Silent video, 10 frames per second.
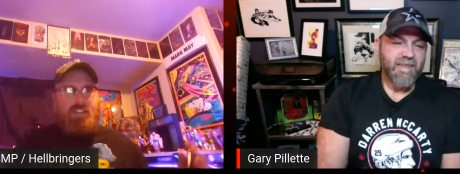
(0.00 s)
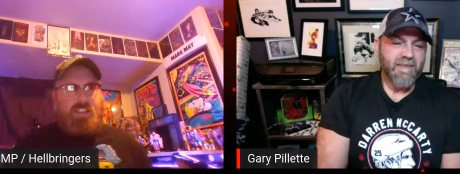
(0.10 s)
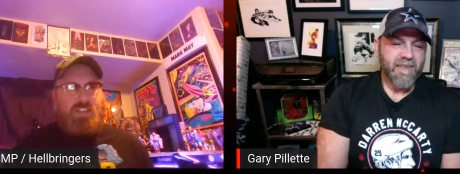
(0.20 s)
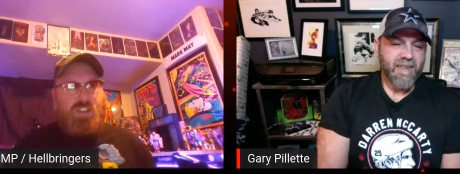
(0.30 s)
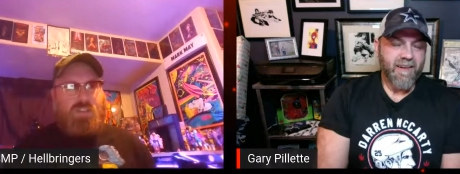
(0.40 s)
Speaker 1: it's
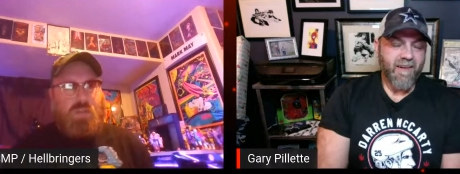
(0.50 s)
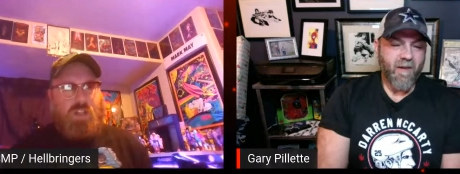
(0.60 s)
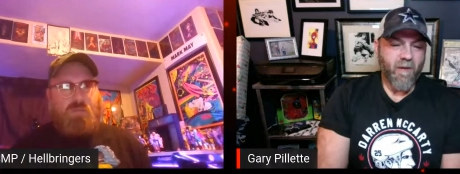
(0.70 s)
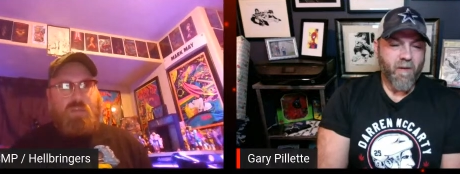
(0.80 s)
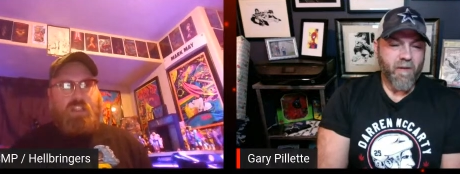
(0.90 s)
it's just
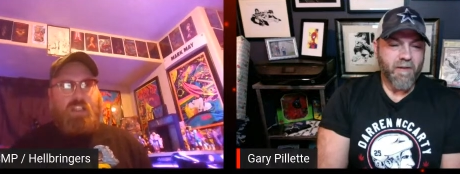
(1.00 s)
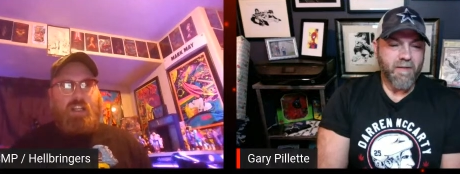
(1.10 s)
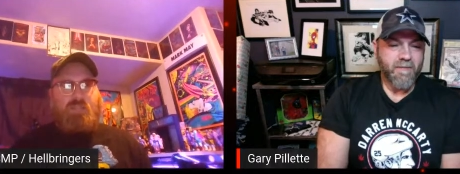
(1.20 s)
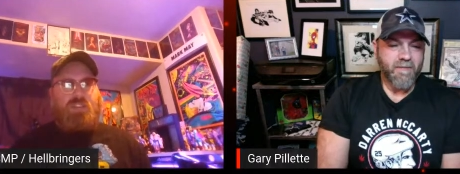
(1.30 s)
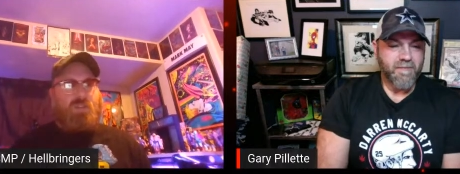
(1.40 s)
weird man like
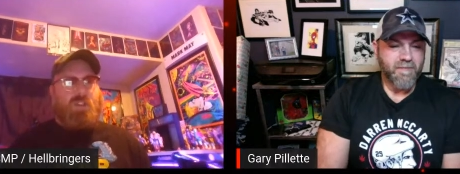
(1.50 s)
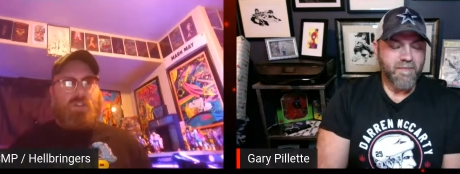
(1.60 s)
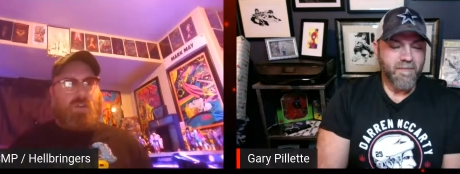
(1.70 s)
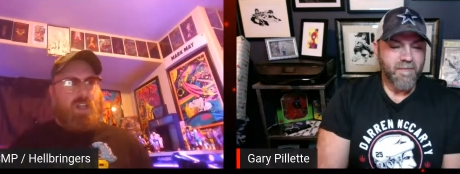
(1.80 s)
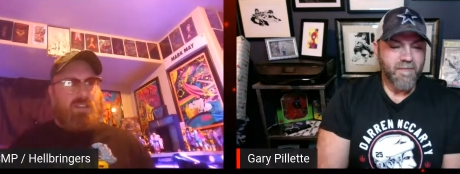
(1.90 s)
i'm so
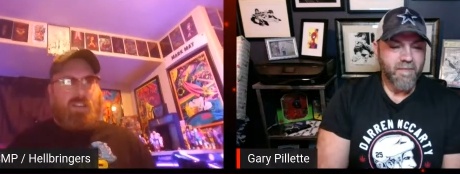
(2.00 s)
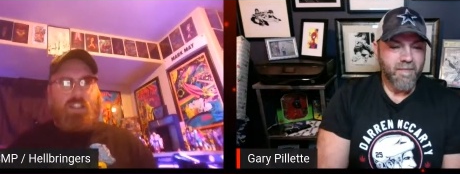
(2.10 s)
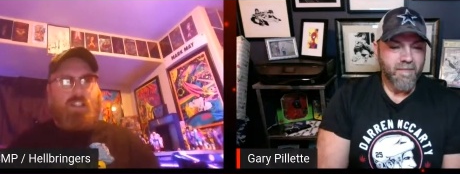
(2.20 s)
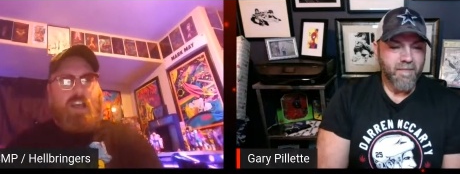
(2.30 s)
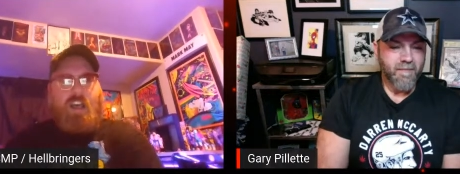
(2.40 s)
into
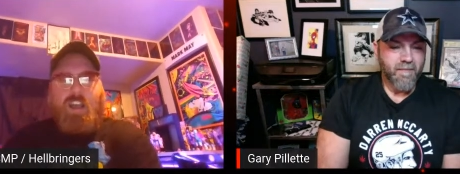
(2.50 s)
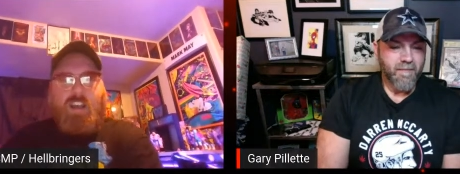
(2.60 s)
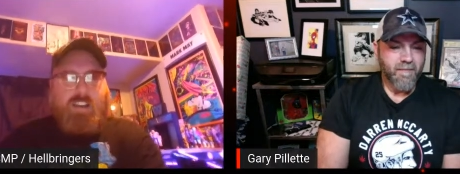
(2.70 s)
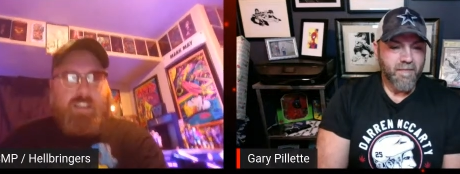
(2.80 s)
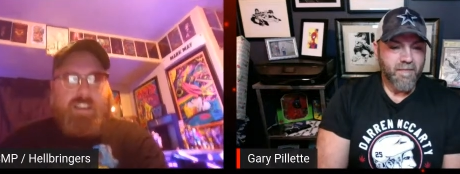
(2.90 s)
wrestling
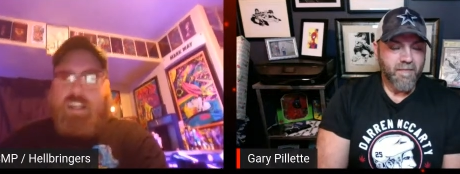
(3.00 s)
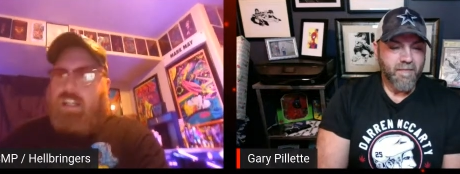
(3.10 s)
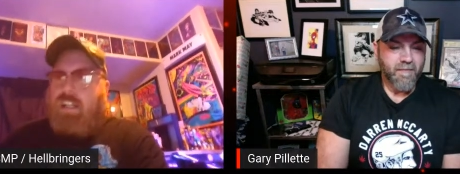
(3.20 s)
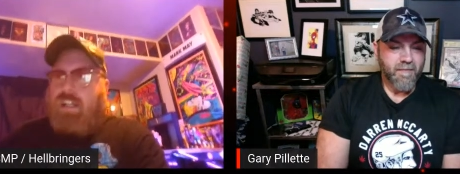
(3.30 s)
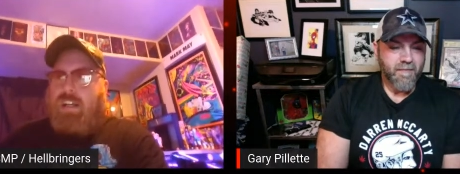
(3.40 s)

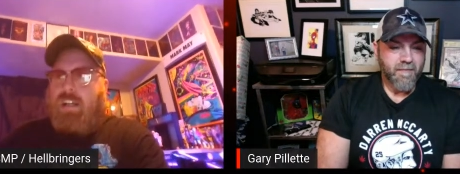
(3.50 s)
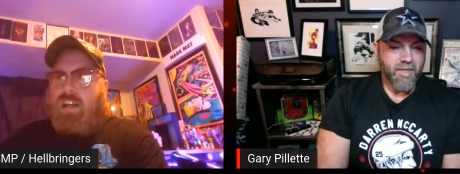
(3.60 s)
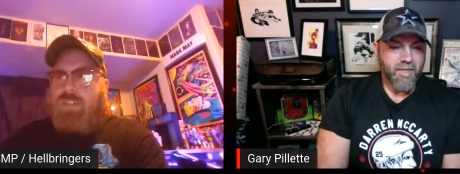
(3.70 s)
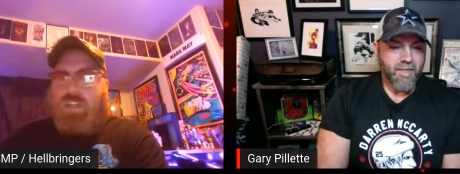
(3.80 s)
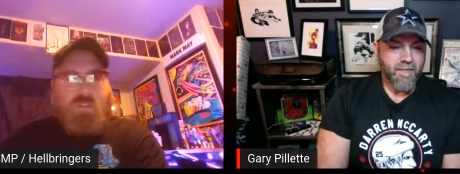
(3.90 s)
that uh
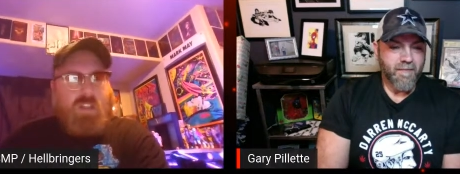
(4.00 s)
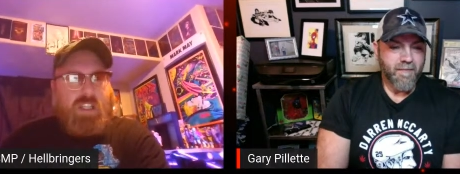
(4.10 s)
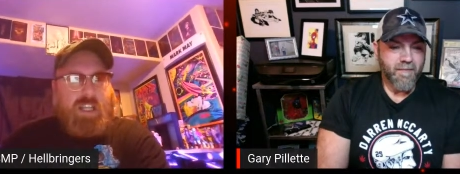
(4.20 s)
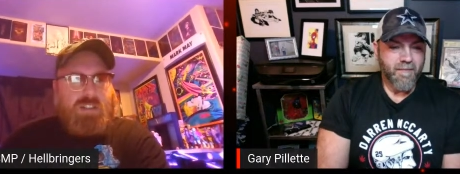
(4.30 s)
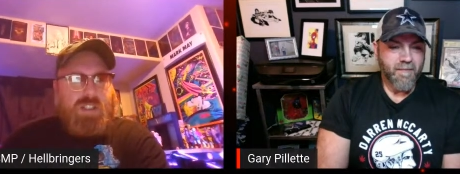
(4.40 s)
i've never
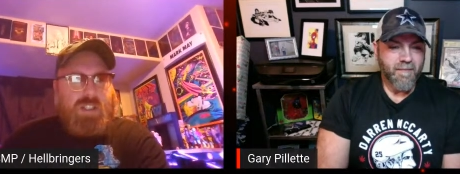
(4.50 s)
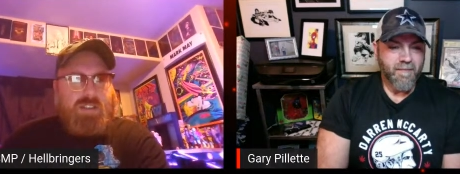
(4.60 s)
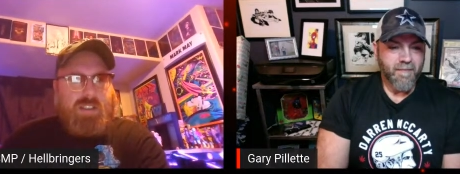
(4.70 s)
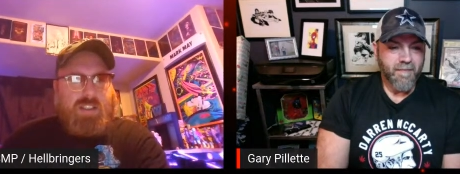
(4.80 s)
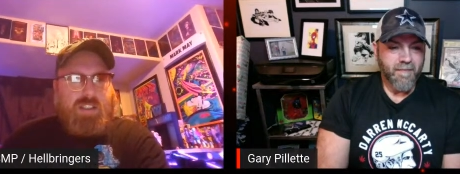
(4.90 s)
really had a
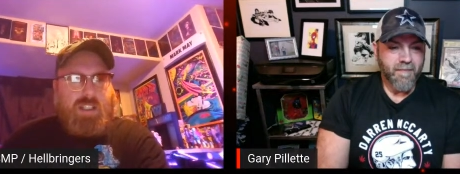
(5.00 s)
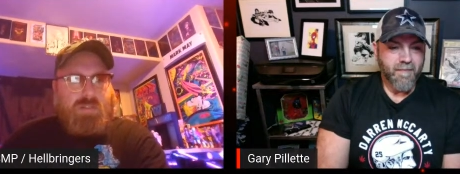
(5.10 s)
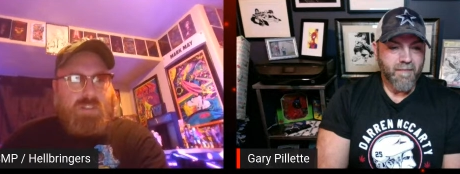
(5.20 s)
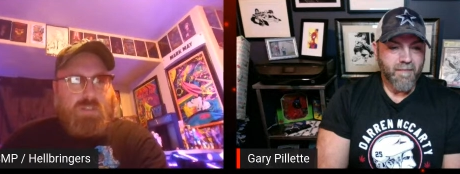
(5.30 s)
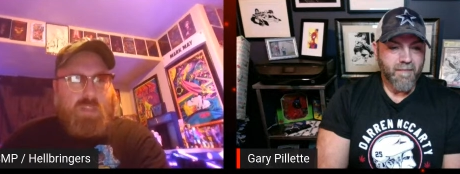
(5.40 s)
chance to you
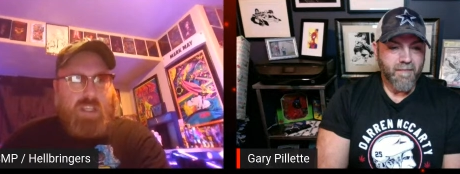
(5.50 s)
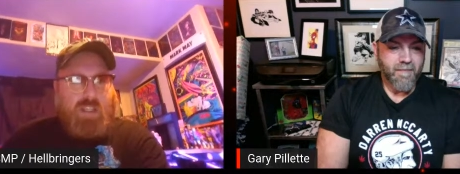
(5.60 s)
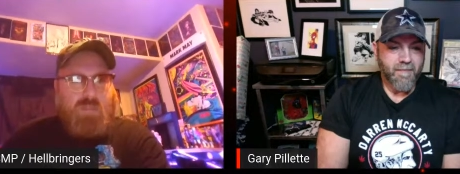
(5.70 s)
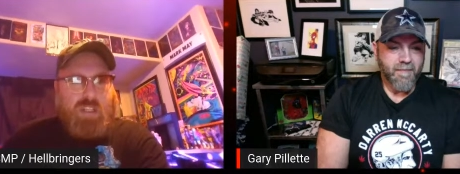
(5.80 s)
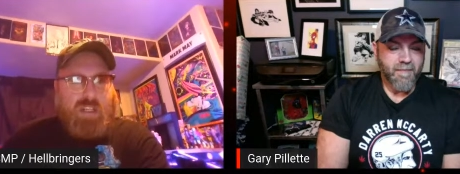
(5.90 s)
know display
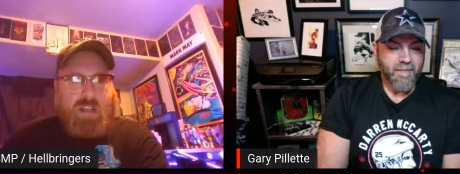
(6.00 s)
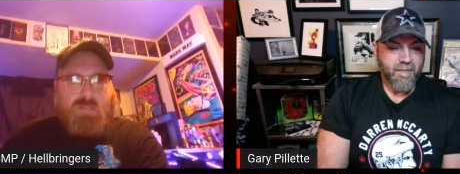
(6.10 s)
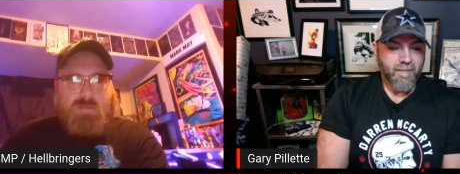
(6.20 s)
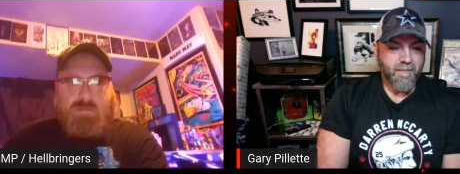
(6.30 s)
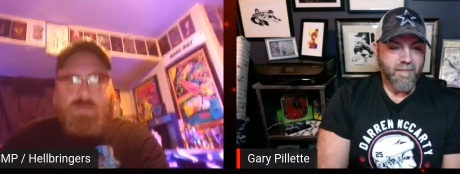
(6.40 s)
it but
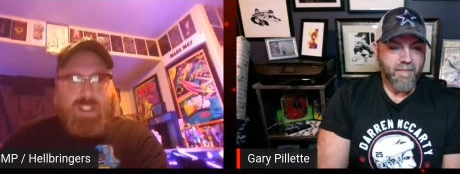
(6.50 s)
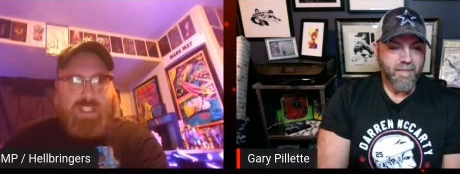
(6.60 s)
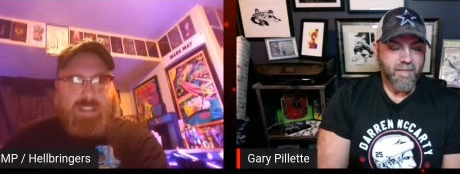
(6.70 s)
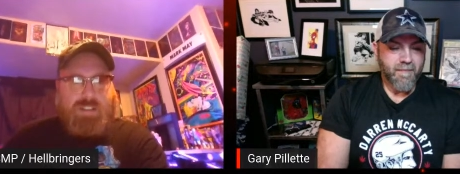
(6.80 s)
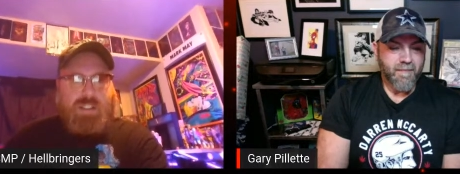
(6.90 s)
now we
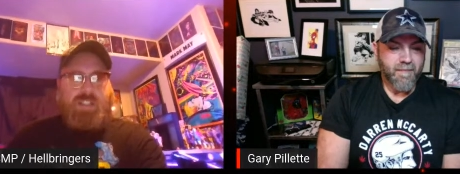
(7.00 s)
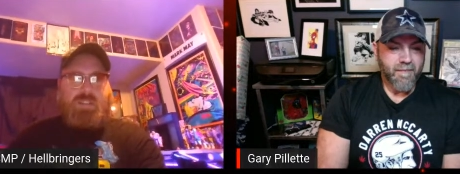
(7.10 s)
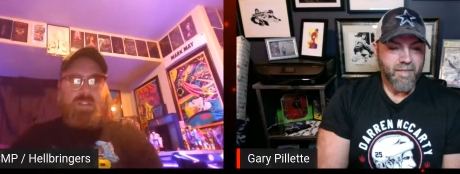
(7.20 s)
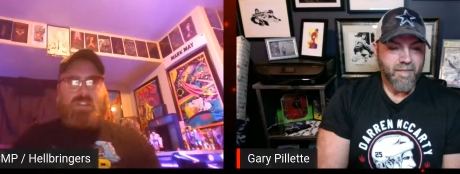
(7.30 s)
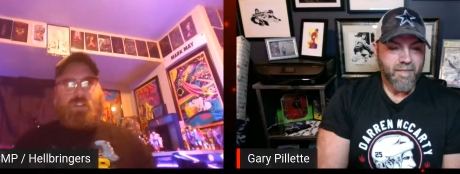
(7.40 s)
get the
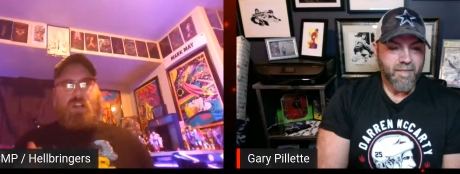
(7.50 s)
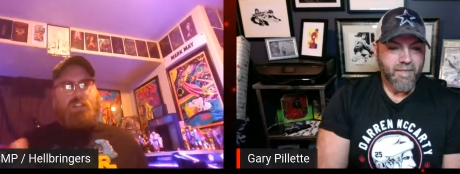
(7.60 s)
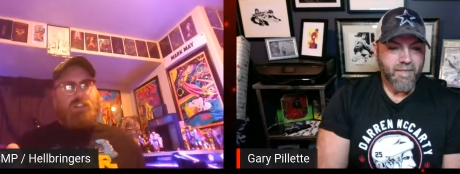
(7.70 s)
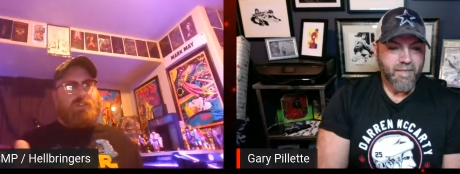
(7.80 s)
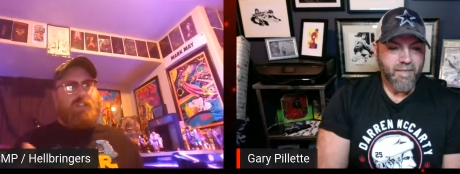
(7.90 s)
chance we get to talk
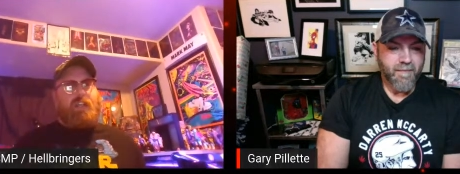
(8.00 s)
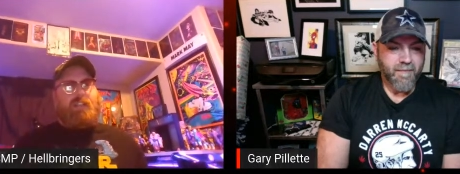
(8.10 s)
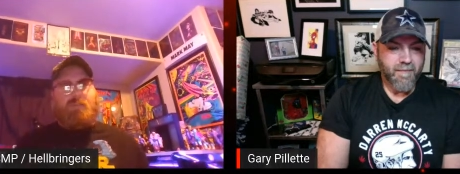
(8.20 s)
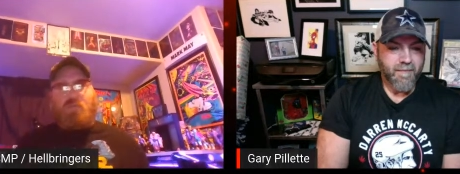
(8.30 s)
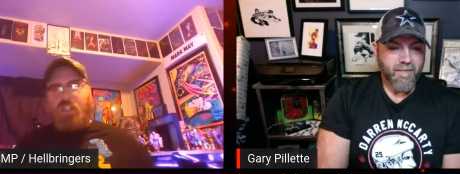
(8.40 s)
to you
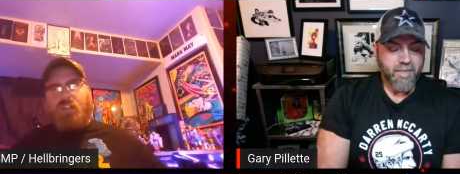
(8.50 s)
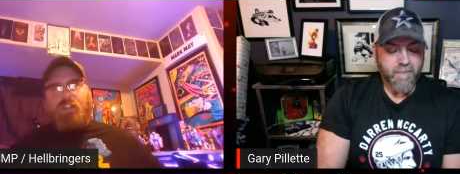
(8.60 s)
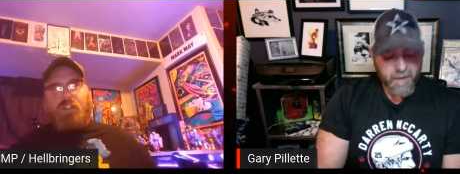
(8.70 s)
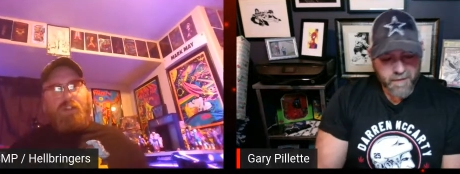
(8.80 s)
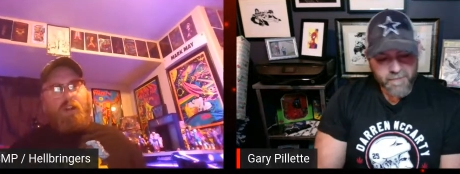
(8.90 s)
guys bring you on
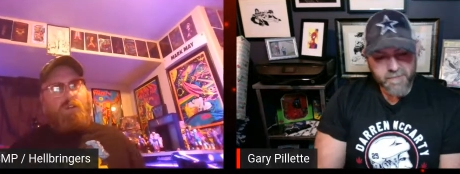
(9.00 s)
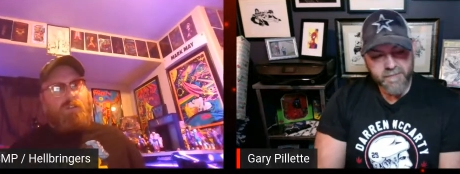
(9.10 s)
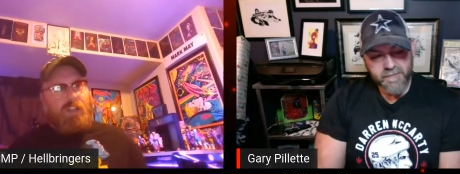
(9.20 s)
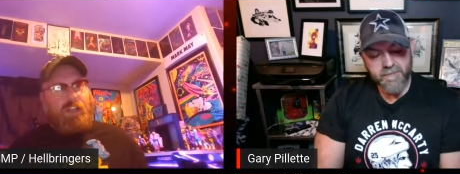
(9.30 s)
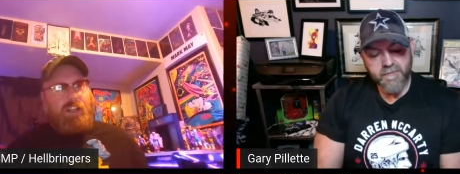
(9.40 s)
the show
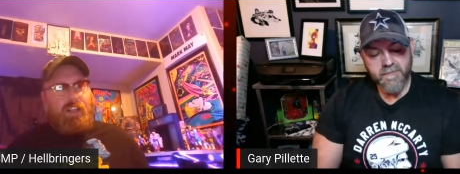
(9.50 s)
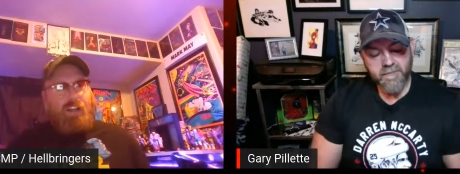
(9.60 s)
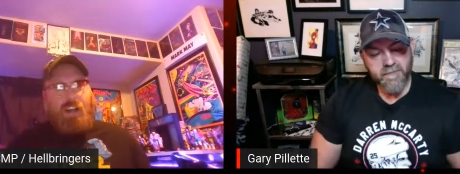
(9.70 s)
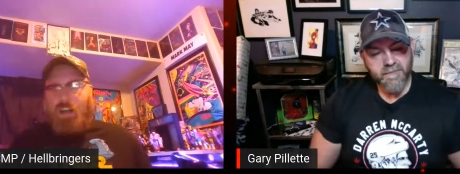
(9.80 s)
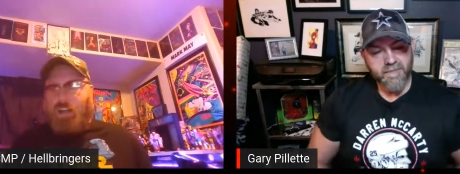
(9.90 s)

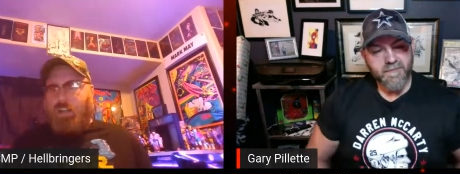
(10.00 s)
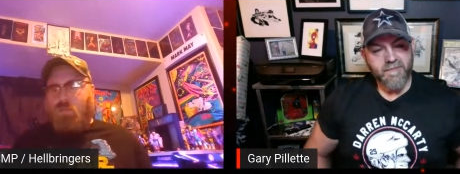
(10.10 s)
uh